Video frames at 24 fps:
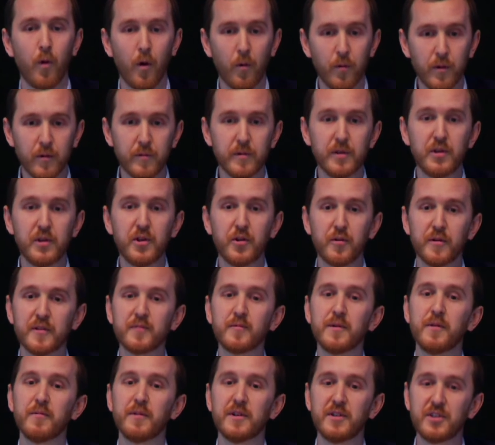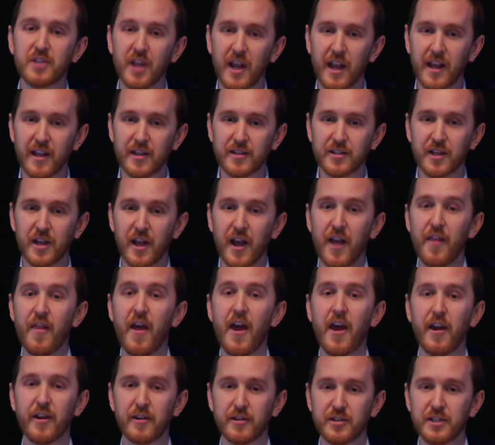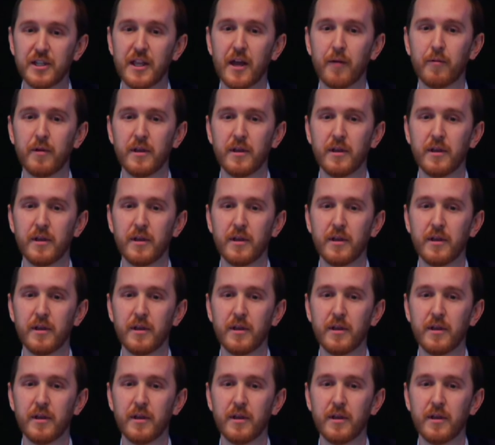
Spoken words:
What we would do is we would change the energy